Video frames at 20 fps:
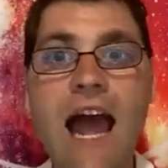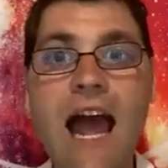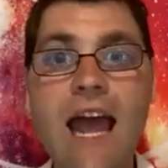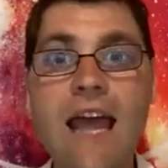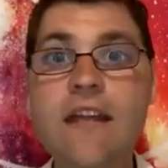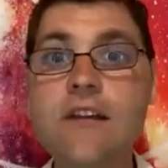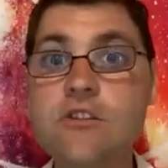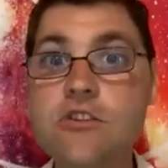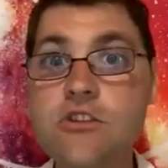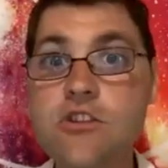
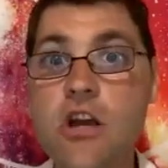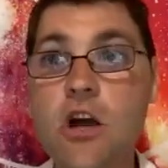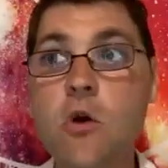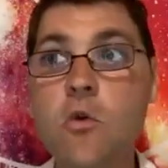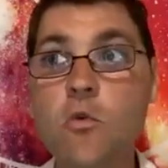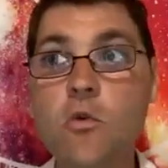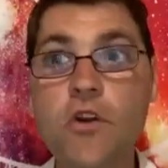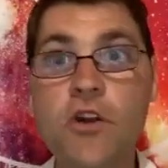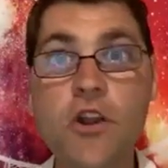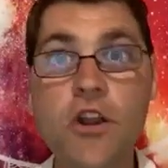I
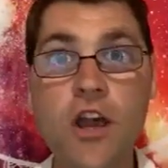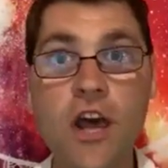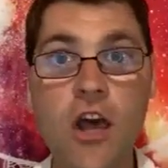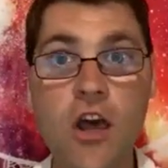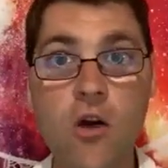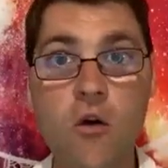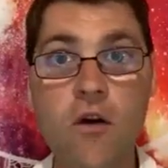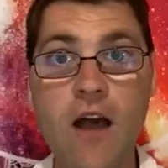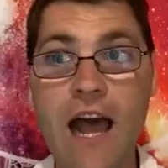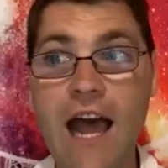don't
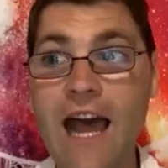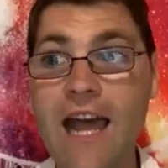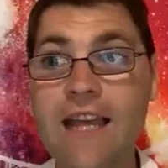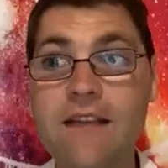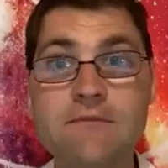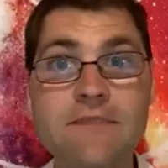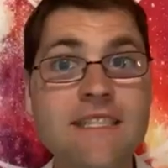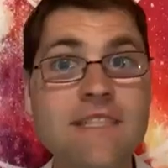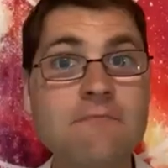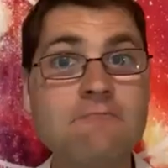know. I
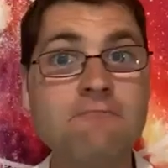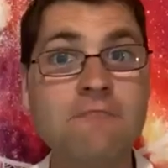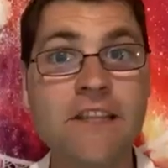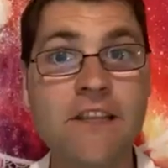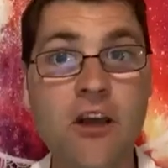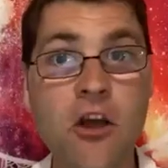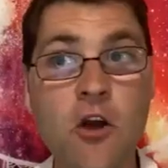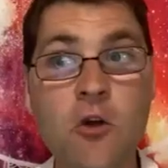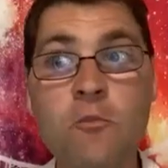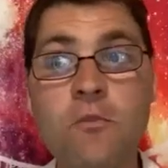am
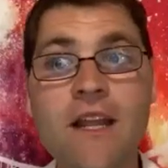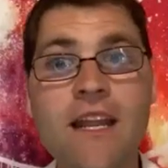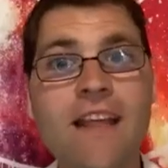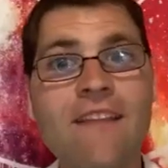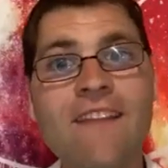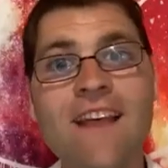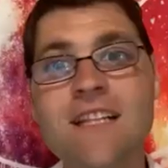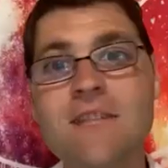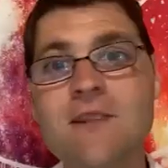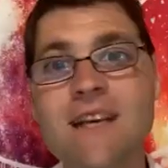simply open.
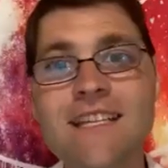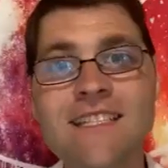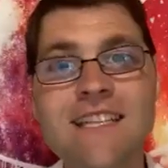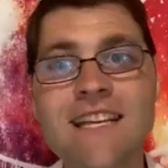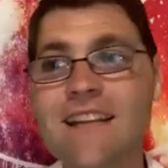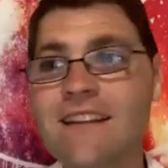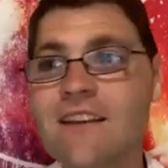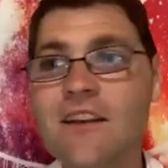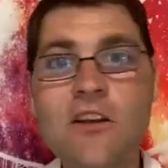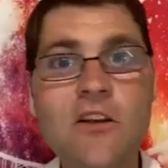And that's why I
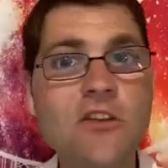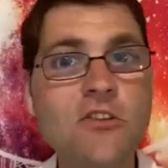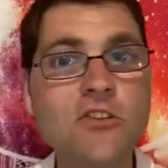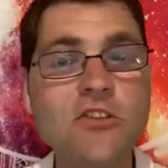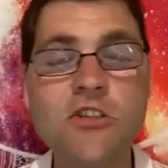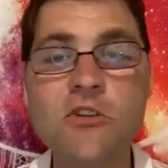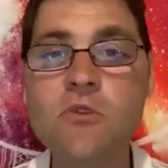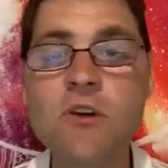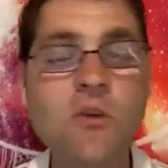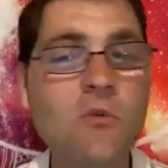said,
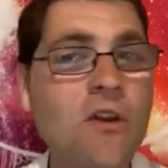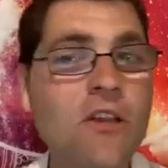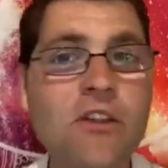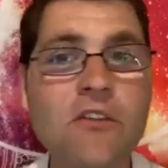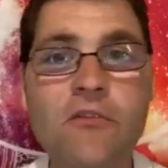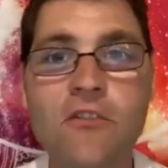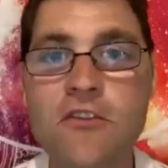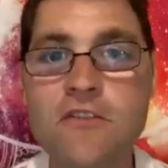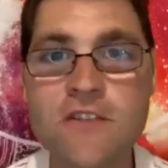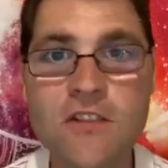do it when
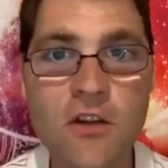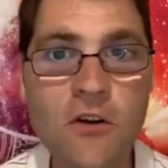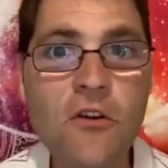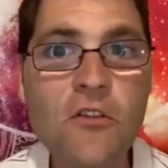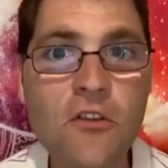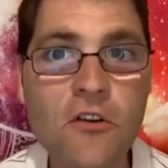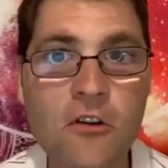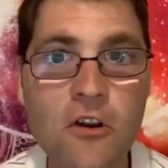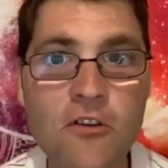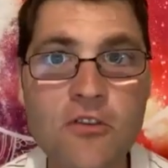you first go
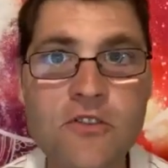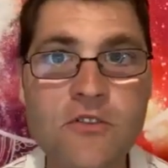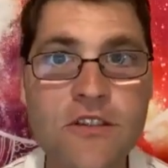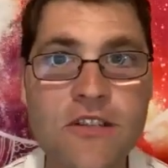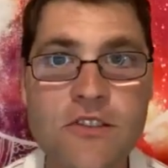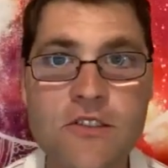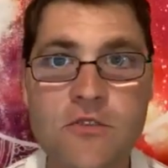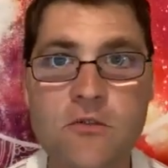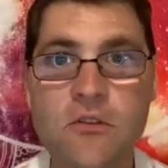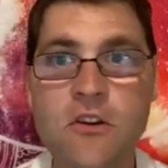to the
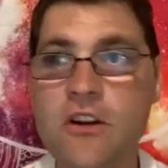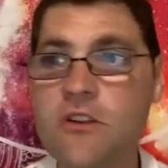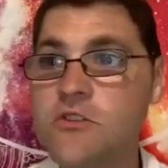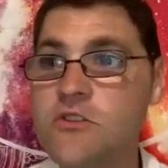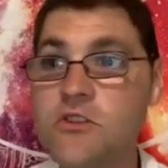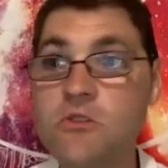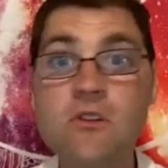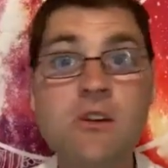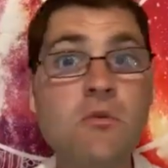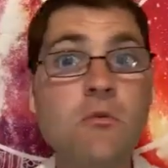grocery store.
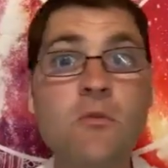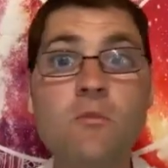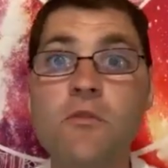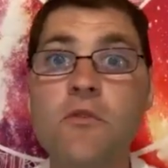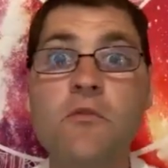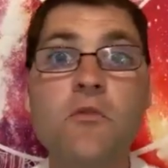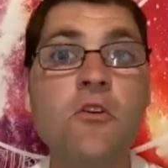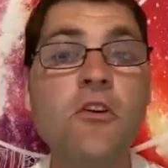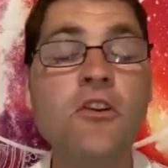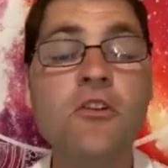Do it
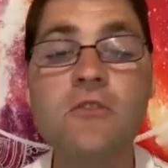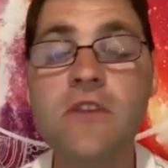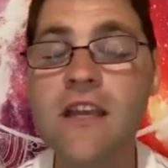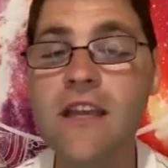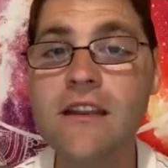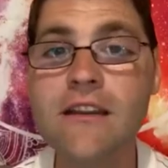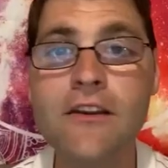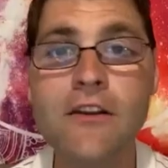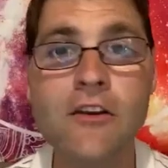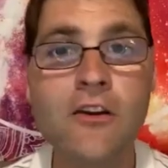before you
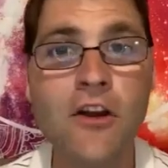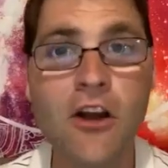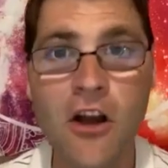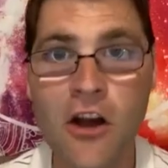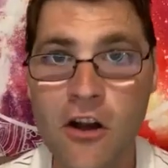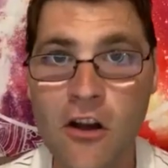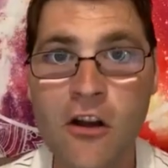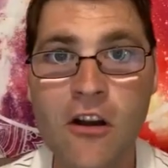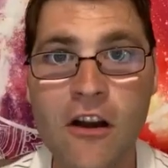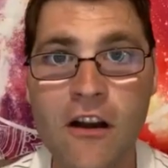get in your
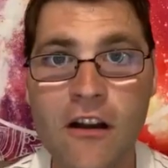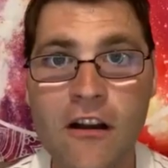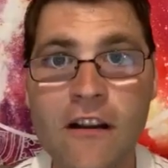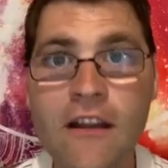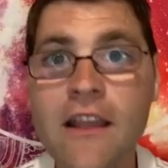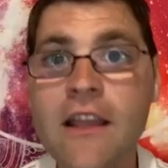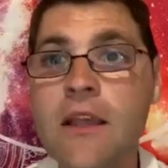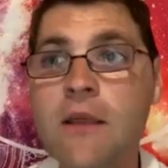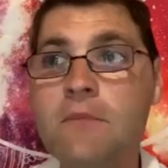car.